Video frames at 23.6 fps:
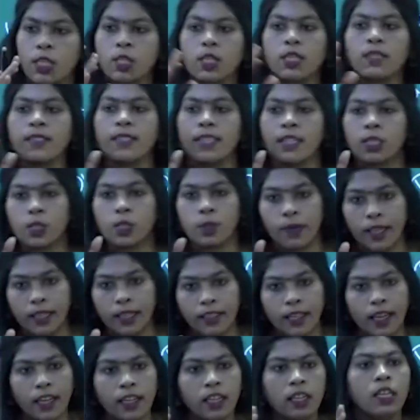in such a way
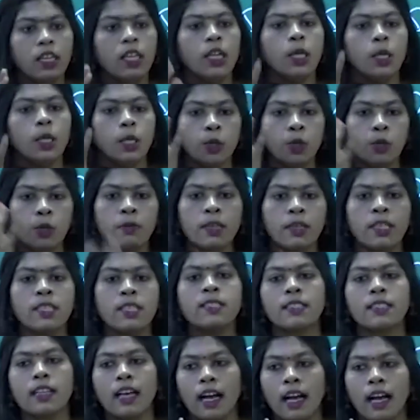that humans
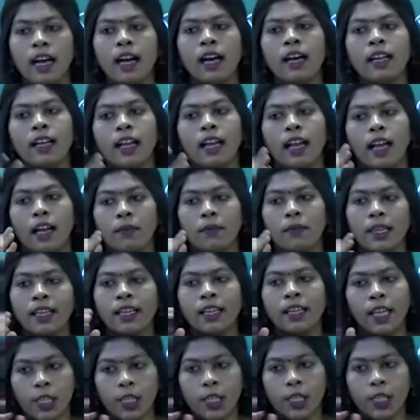are having a
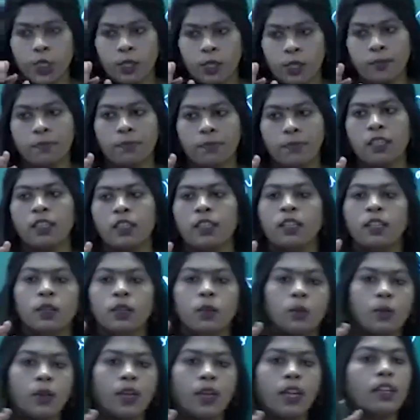nature.
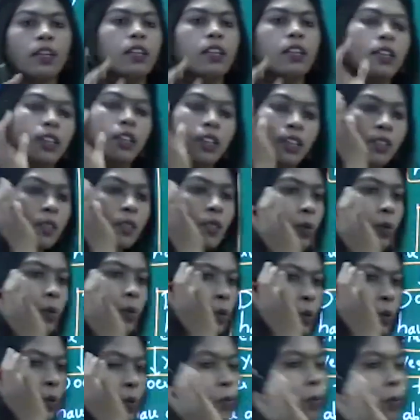Okay.
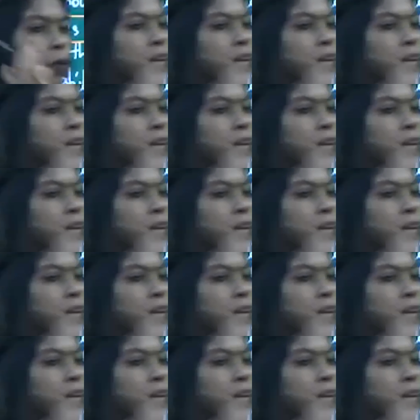So one